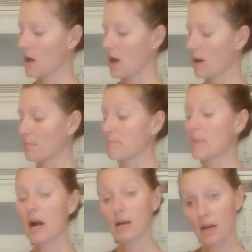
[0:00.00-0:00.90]

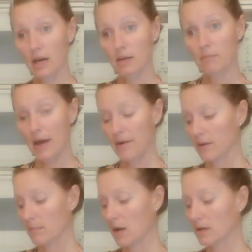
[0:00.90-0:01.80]
Maca
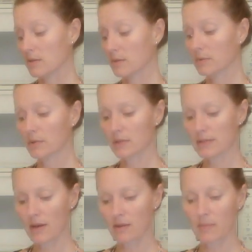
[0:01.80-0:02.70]
powder. Maca is a root, a
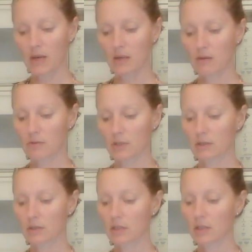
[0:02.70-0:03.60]
South American root.
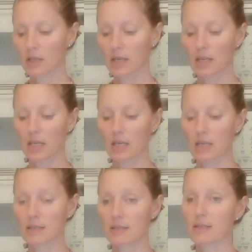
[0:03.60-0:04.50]
It
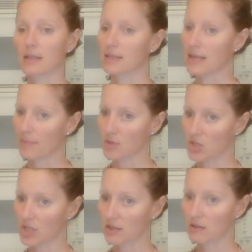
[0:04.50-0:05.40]
is an
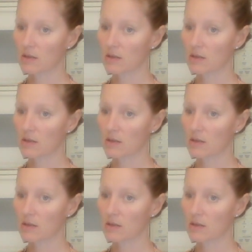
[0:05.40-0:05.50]
adaptogen.